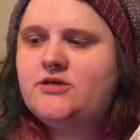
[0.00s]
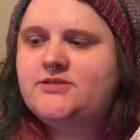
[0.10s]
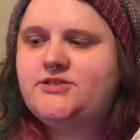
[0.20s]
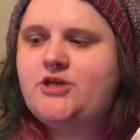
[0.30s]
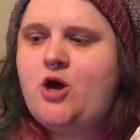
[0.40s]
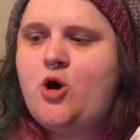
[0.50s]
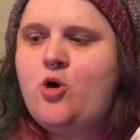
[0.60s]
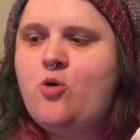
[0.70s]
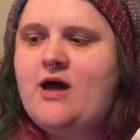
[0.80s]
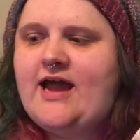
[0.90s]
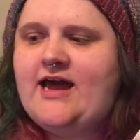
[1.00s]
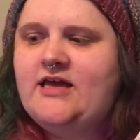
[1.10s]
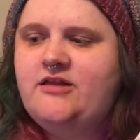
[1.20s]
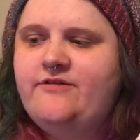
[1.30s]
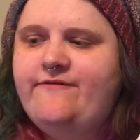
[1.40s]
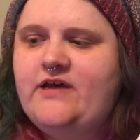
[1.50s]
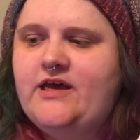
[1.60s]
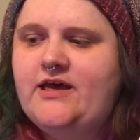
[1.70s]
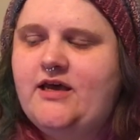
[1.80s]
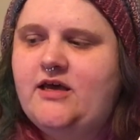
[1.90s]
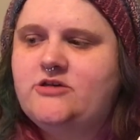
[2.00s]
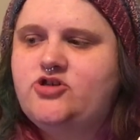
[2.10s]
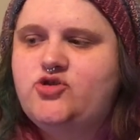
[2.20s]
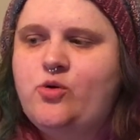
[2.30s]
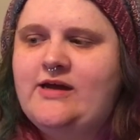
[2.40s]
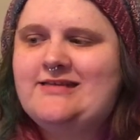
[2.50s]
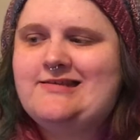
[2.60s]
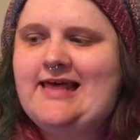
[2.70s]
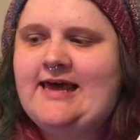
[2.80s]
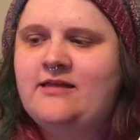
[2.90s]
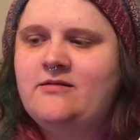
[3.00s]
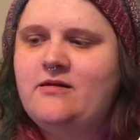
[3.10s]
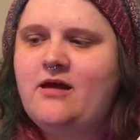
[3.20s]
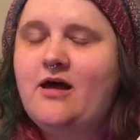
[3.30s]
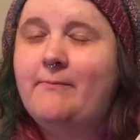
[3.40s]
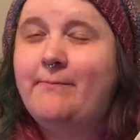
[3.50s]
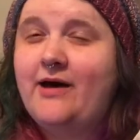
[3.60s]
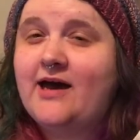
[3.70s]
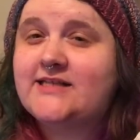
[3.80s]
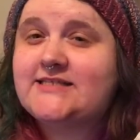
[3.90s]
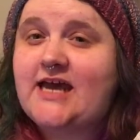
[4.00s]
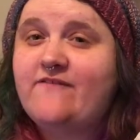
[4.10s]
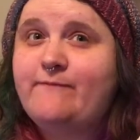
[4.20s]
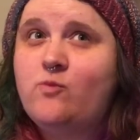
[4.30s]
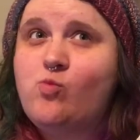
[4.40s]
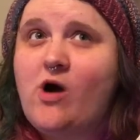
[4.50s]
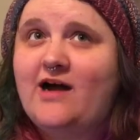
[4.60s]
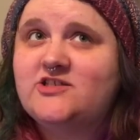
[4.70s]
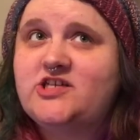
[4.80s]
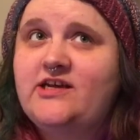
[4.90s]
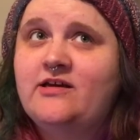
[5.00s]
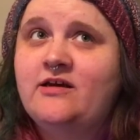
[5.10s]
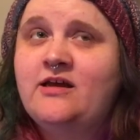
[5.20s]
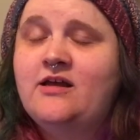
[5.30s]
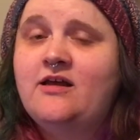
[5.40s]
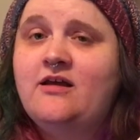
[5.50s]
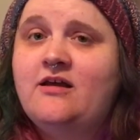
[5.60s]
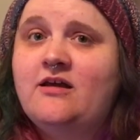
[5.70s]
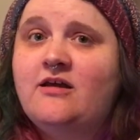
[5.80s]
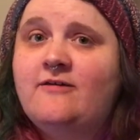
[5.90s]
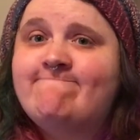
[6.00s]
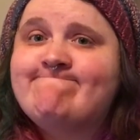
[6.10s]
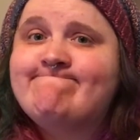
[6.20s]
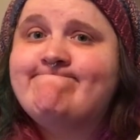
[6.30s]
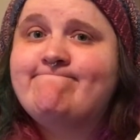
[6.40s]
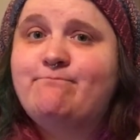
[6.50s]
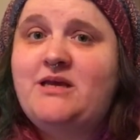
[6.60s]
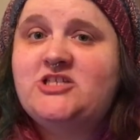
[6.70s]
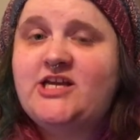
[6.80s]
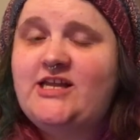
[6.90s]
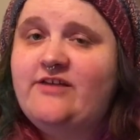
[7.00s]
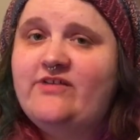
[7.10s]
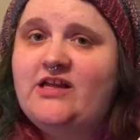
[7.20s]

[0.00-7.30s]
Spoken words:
So I kind of joined then, but I've been watching BJD